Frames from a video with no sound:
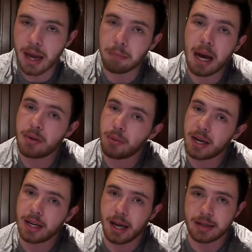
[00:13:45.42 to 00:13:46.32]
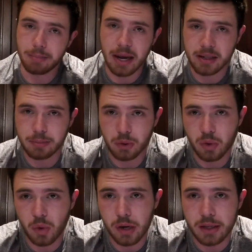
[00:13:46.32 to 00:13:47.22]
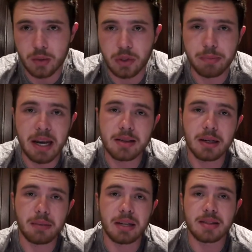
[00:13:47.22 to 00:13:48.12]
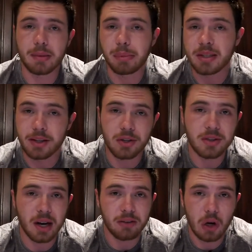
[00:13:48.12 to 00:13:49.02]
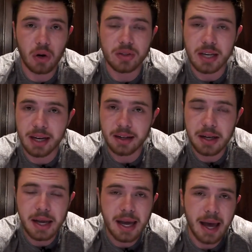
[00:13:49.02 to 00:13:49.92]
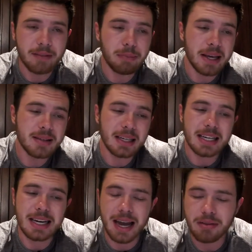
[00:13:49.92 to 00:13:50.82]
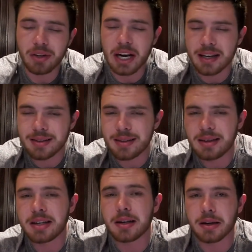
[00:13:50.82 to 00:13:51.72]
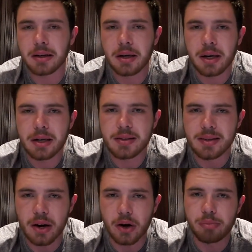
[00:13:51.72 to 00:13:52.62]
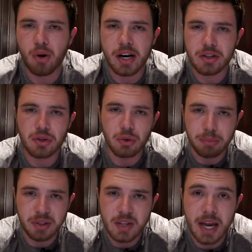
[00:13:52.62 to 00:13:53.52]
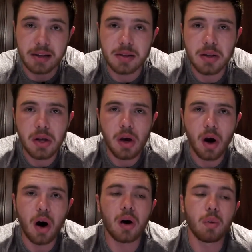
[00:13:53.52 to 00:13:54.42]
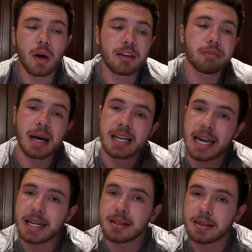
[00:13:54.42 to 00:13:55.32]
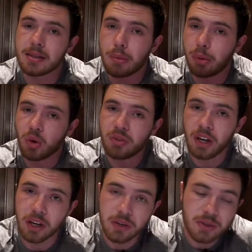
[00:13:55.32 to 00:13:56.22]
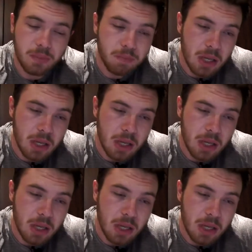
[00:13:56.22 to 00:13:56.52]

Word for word: And my realized maximal drawdowns, which basically means the positions that I've closed out, have basically never exceeded 0.2% on one of my latest portfolios.